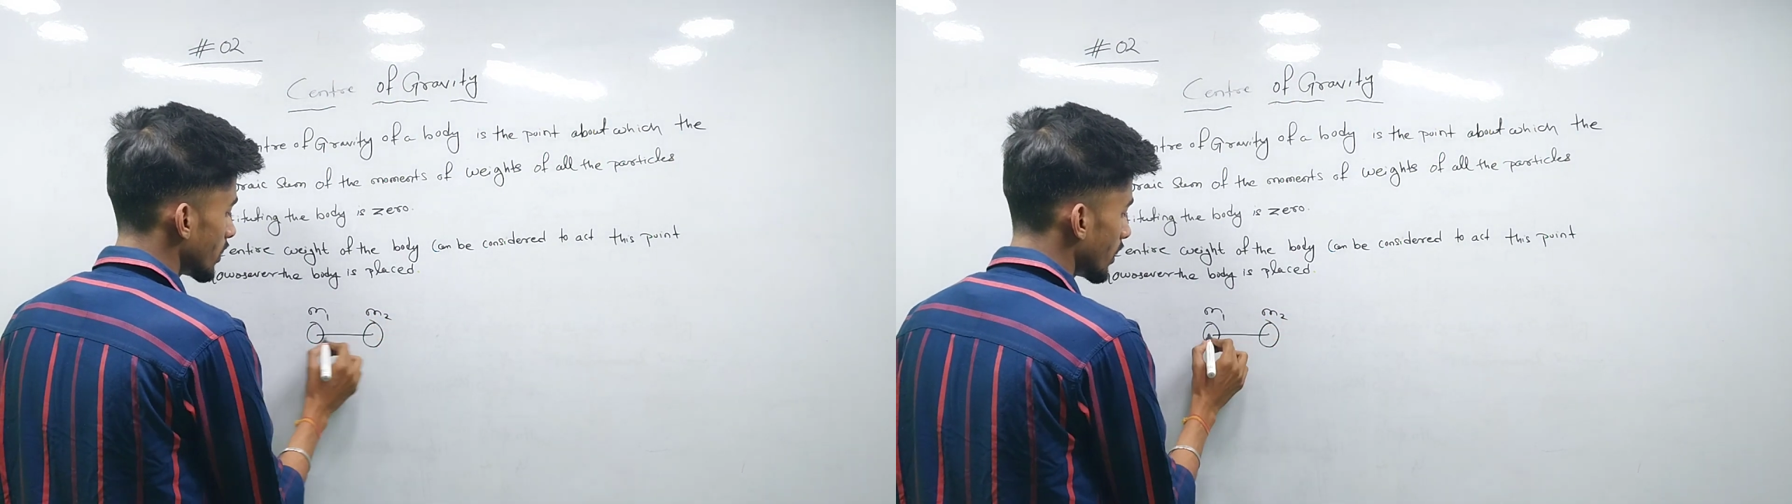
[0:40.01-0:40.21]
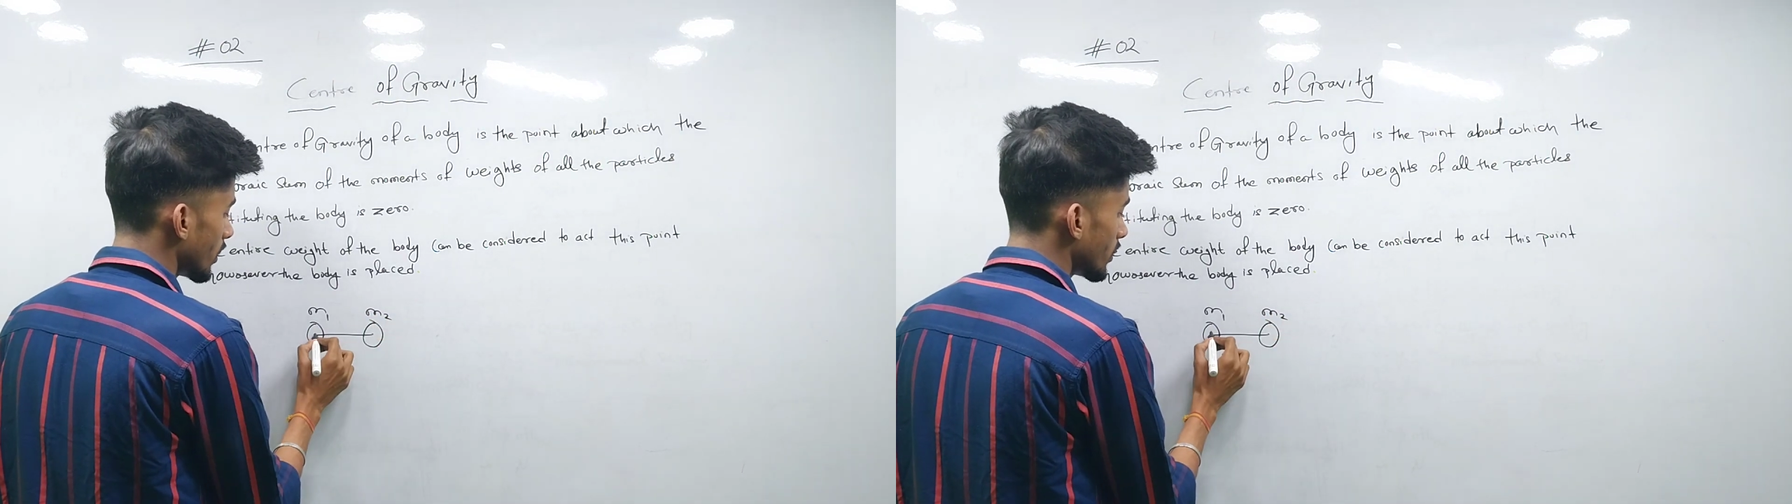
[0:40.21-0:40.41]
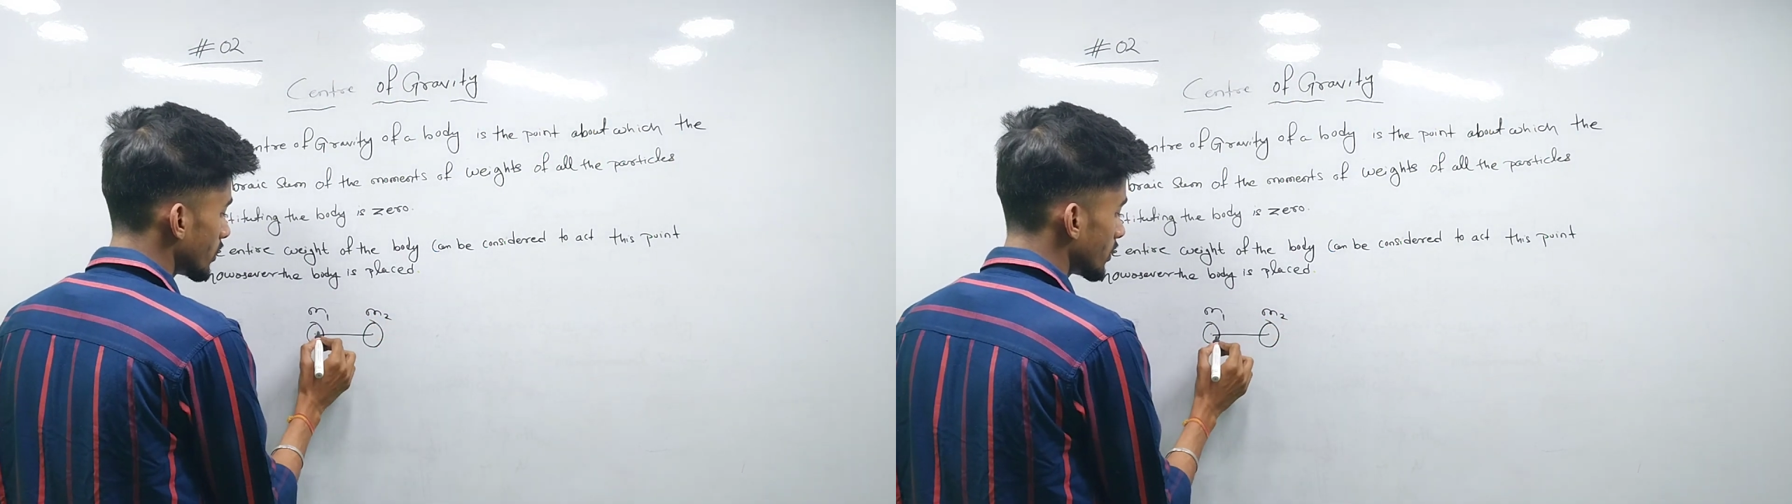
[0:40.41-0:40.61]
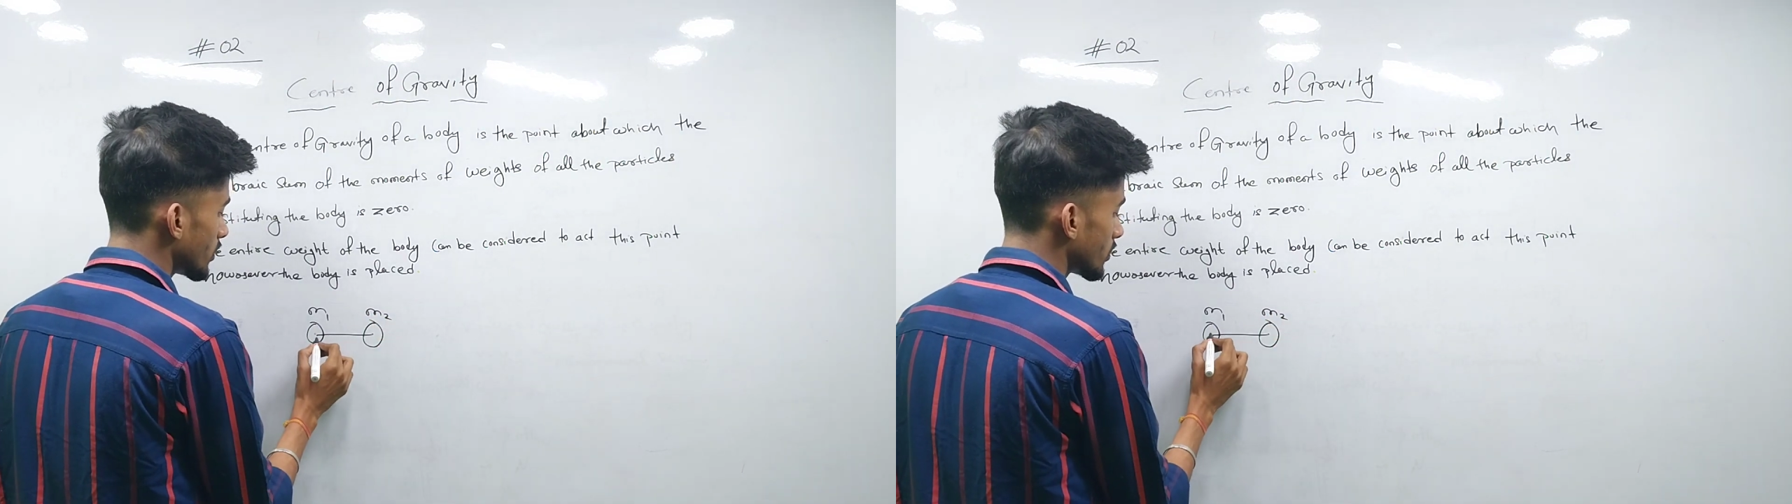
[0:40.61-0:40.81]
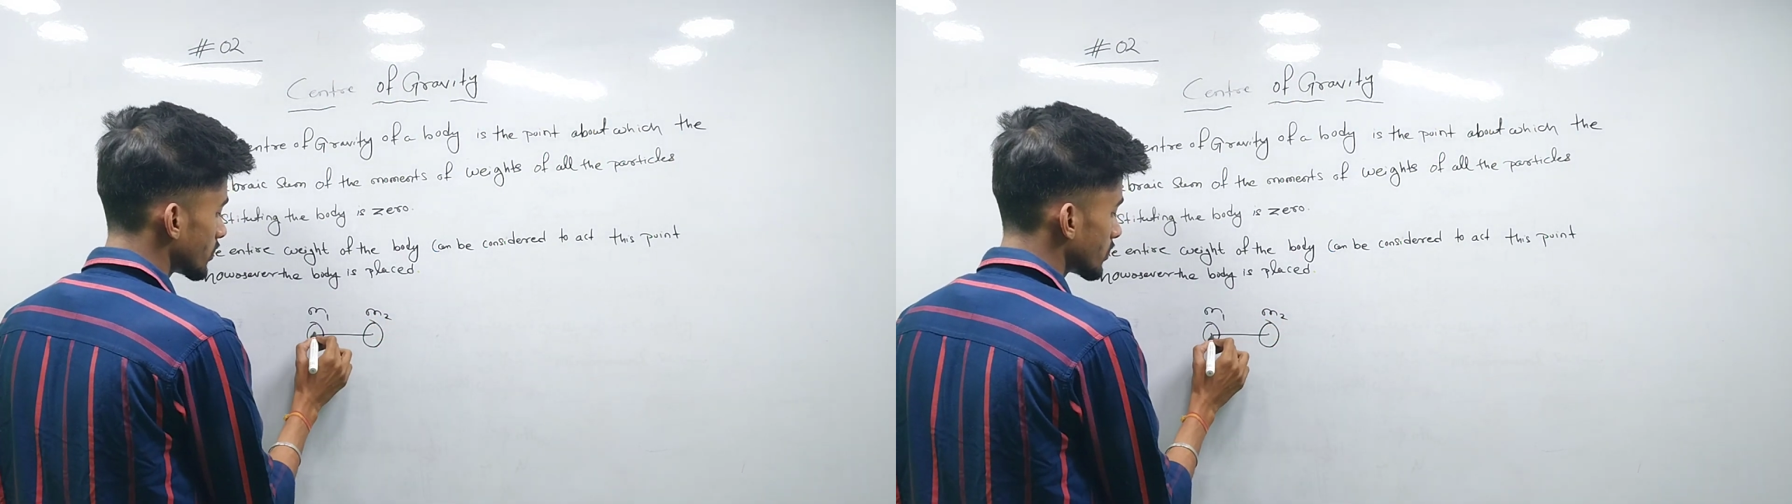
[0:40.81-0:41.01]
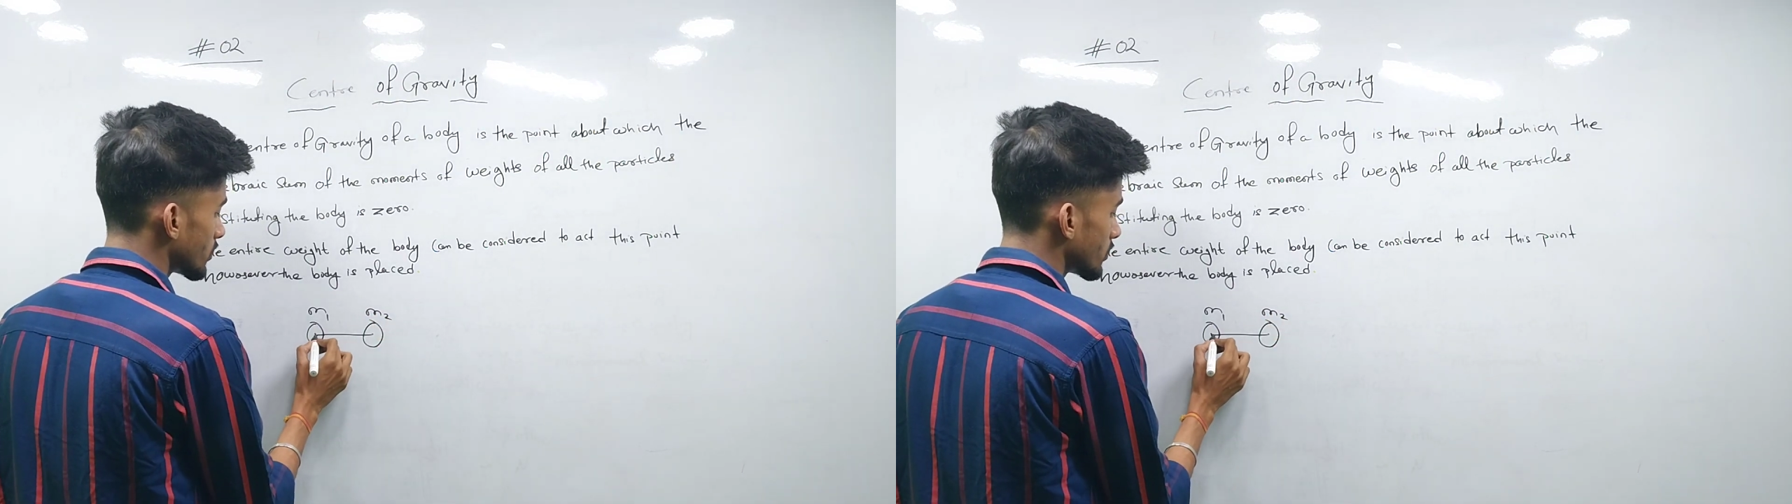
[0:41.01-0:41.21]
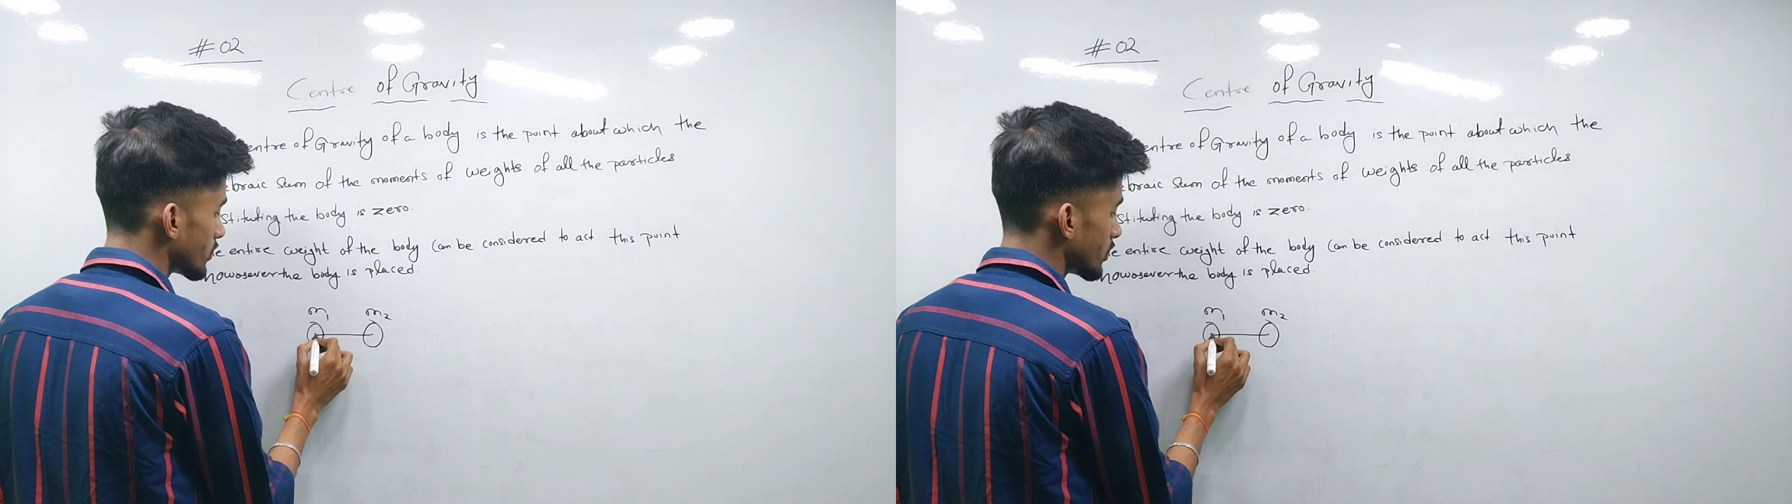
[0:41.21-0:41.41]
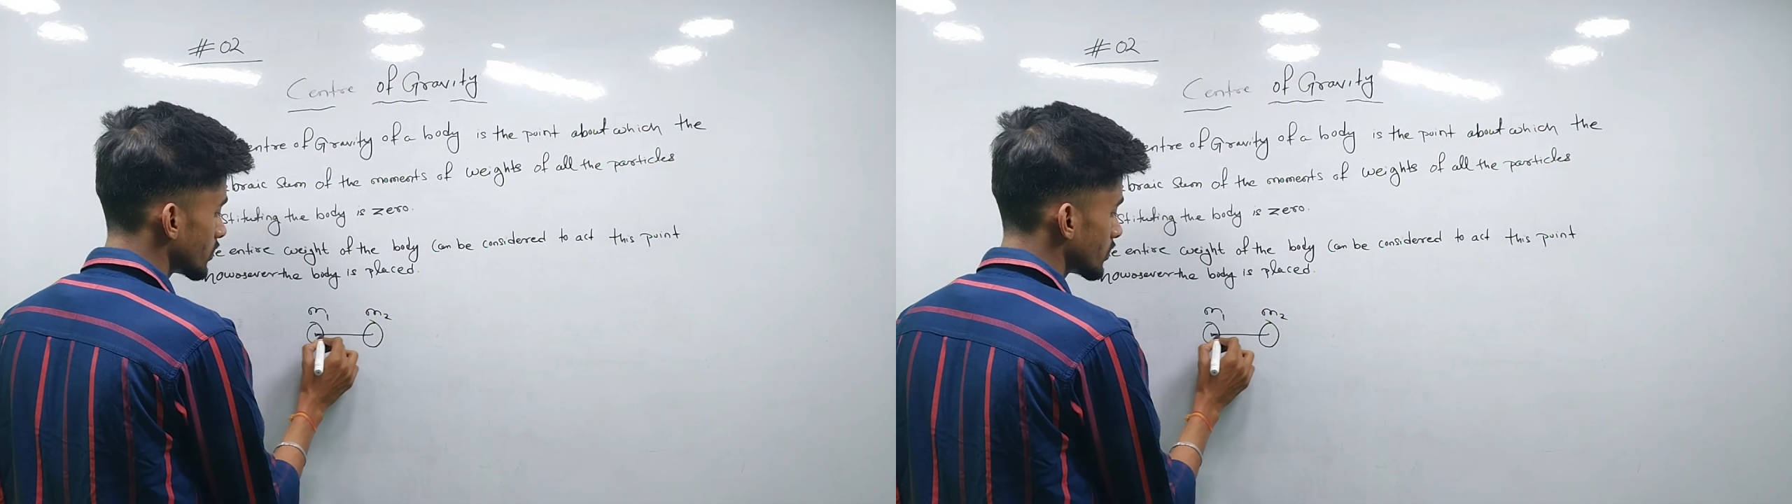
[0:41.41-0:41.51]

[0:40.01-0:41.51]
and the